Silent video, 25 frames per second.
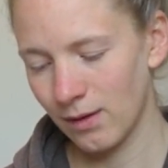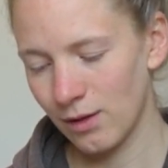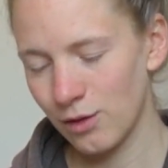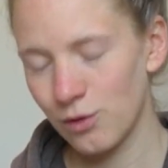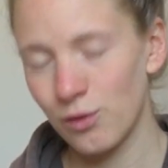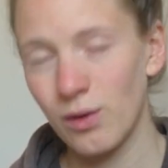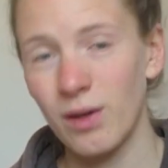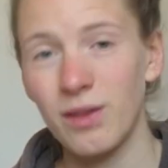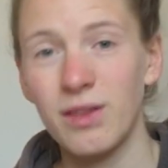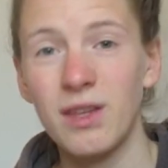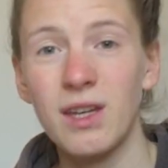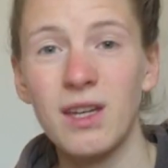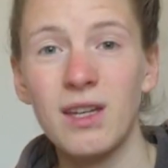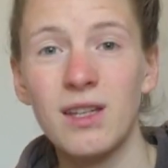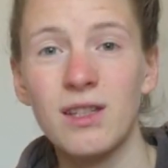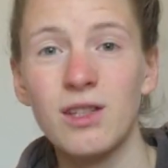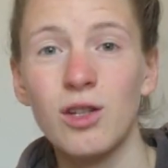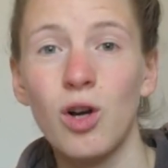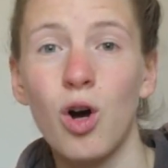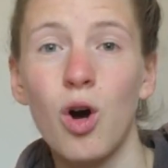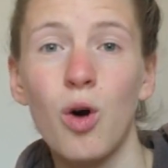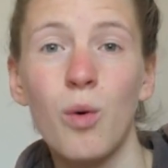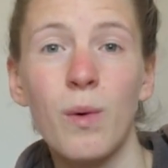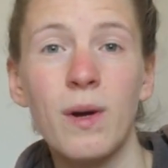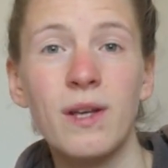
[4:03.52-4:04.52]
So I think it's
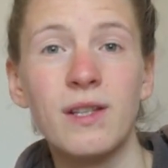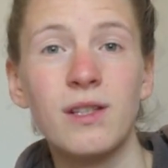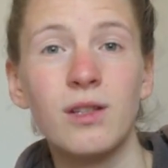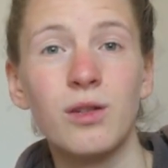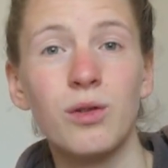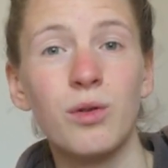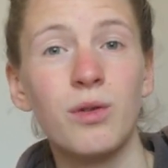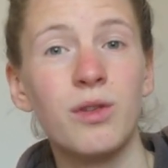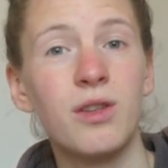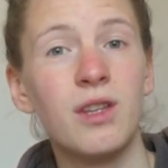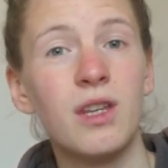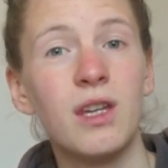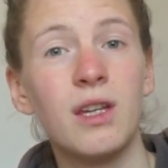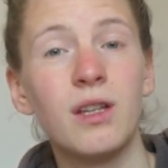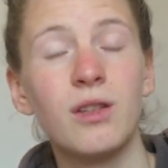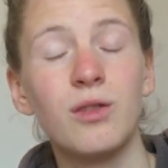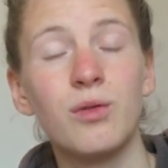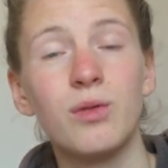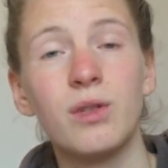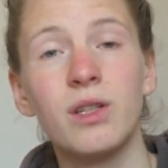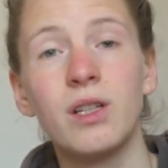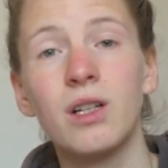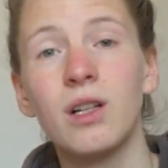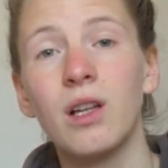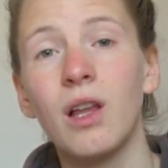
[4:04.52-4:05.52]
always a good thing to
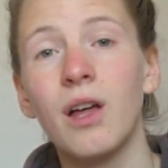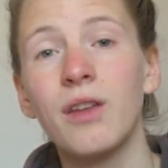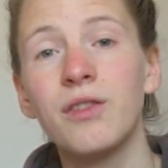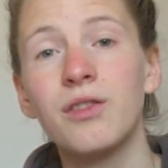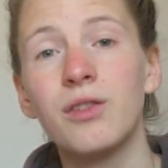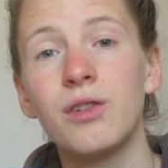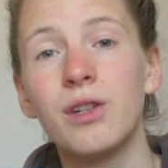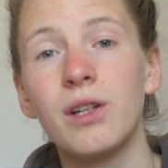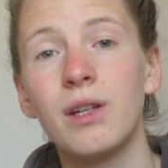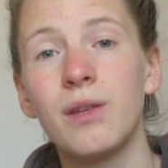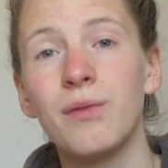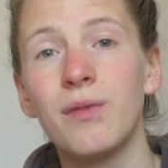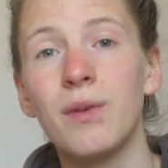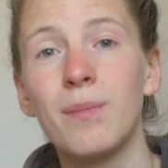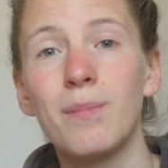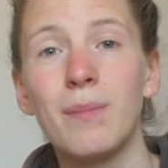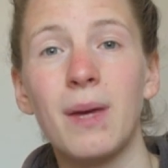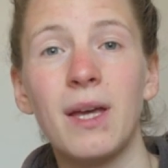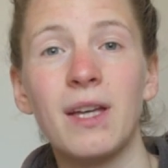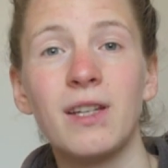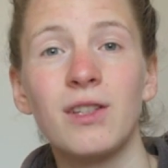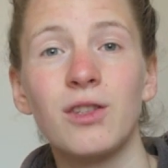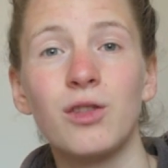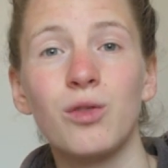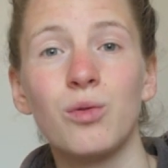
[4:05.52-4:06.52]
declutter if it
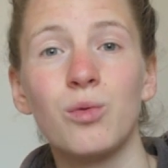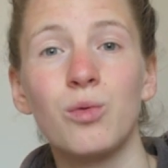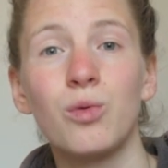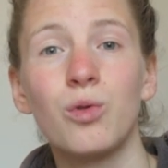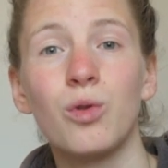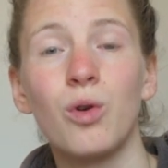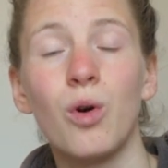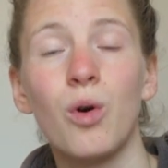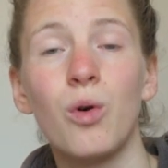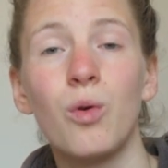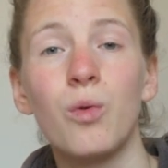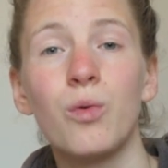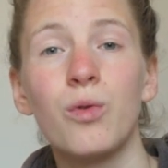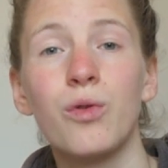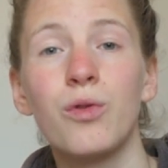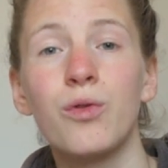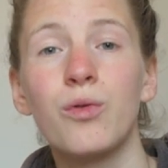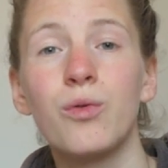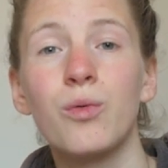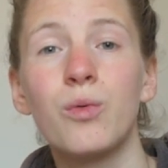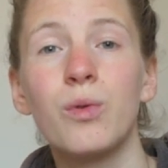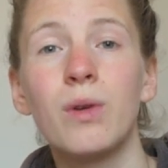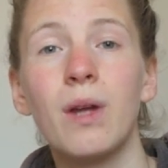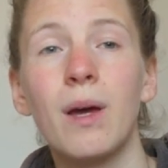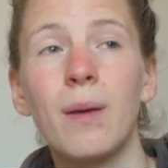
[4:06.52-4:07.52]
makes you go
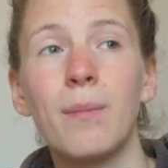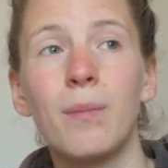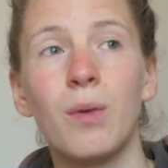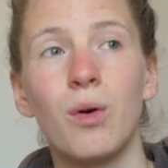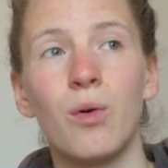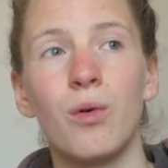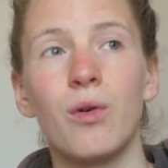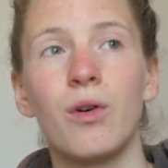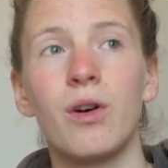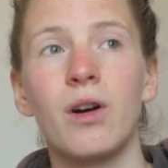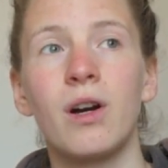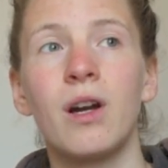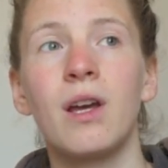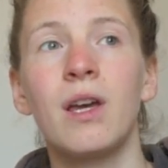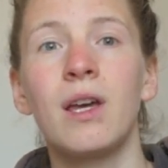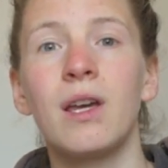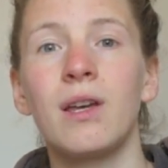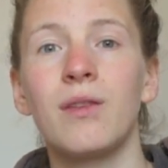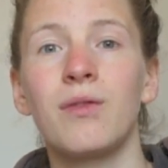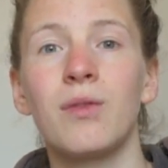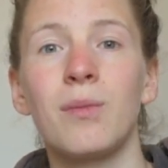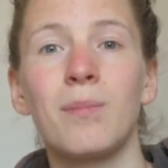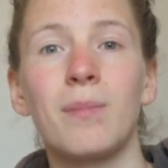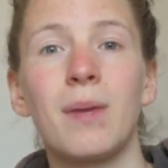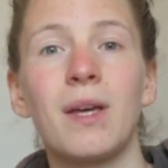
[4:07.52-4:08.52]
through them, or
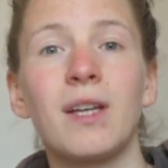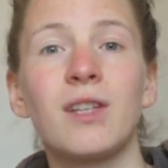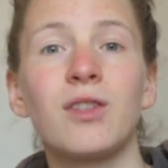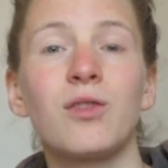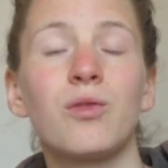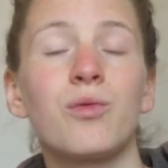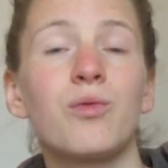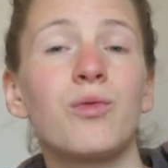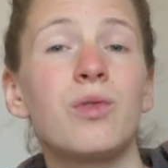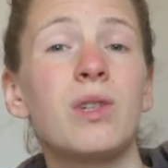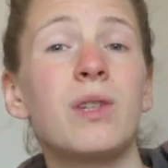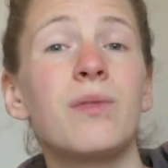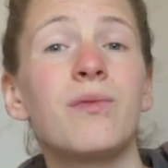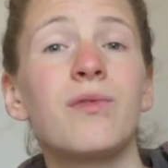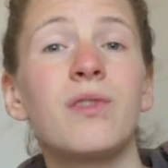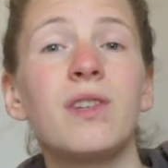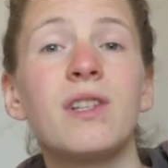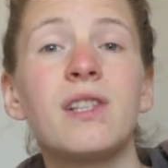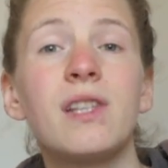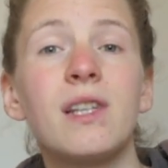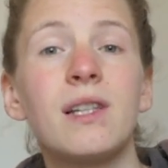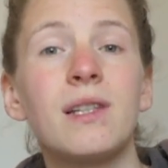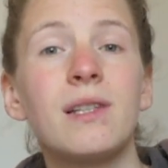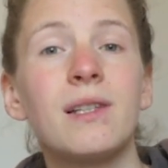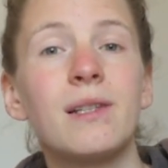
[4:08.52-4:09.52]
if it makes you
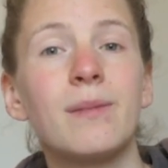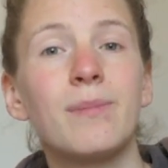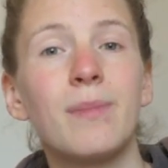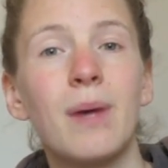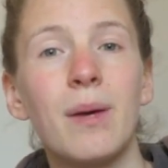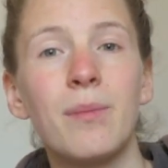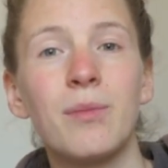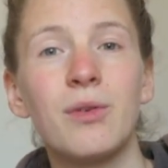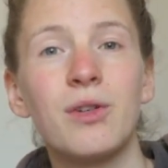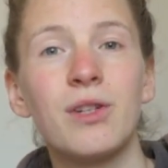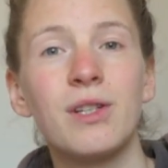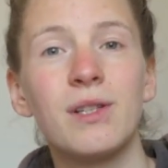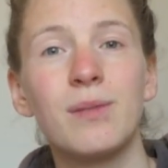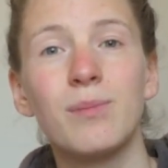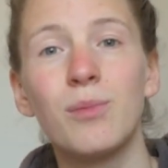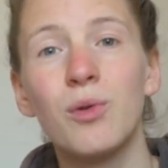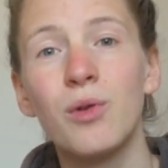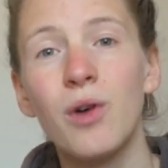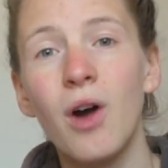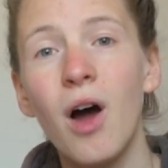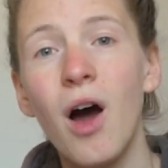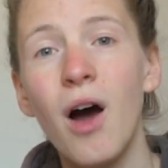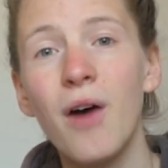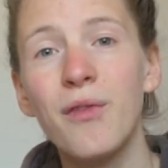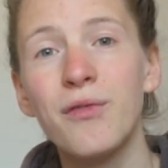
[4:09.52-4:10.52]
revisit these memories
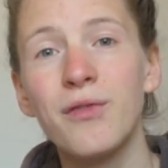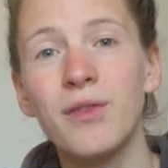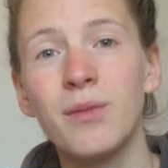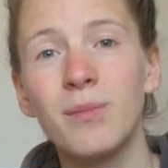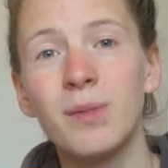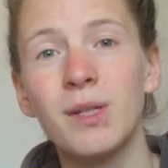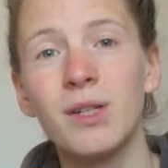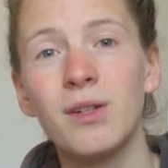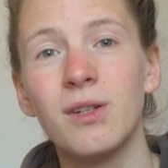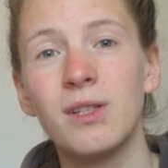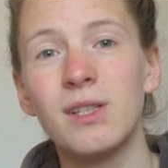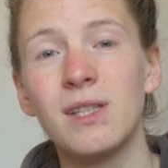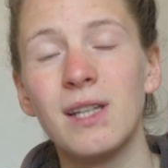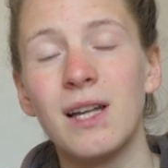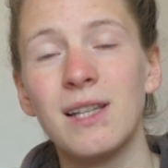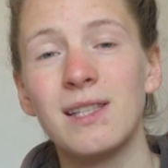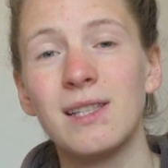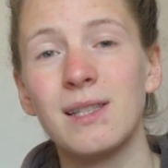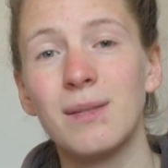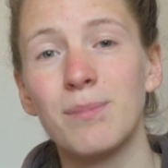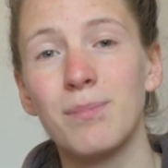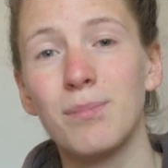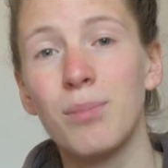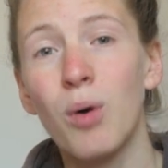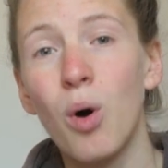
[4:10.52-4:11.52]
more often, because that's
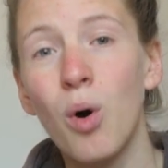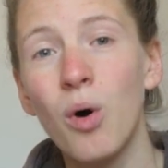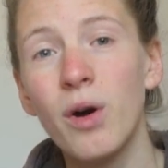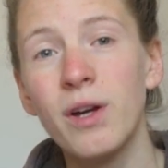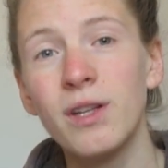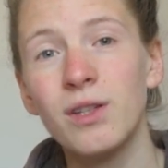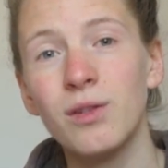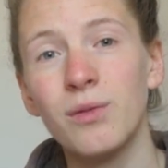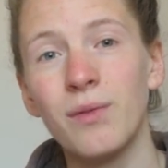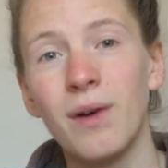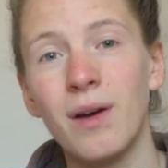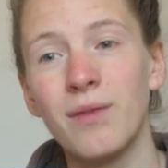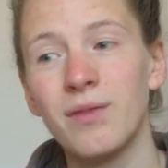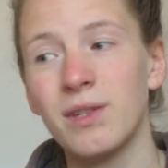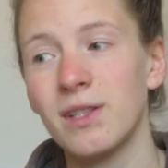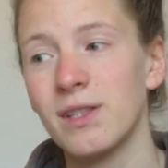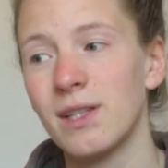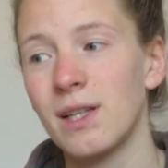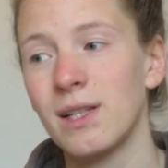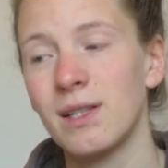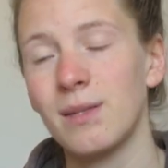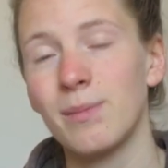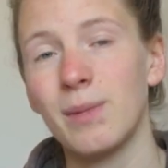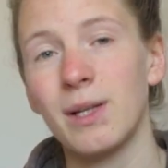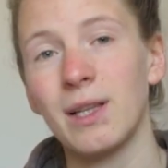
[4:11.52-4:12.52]
the point of having
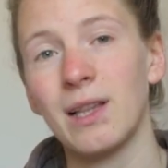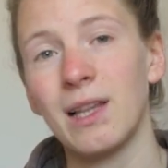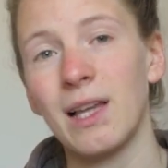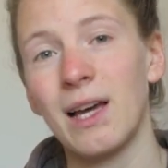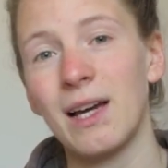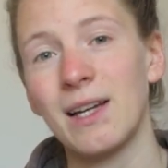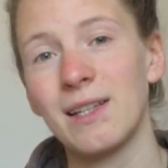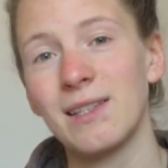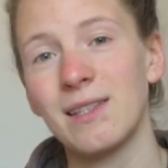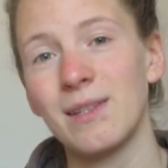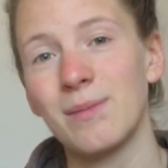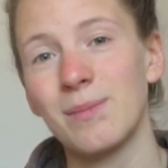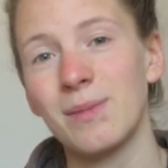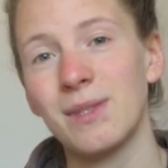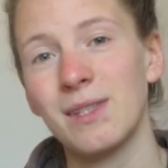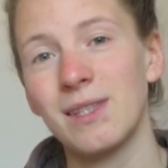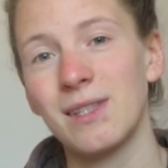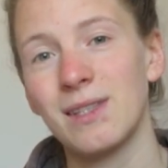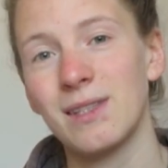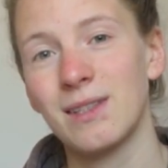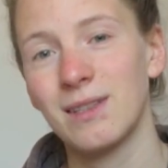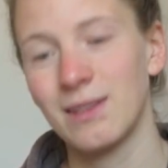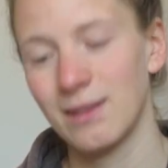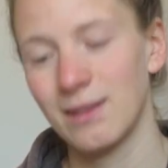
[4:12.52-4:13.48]
sentimental items.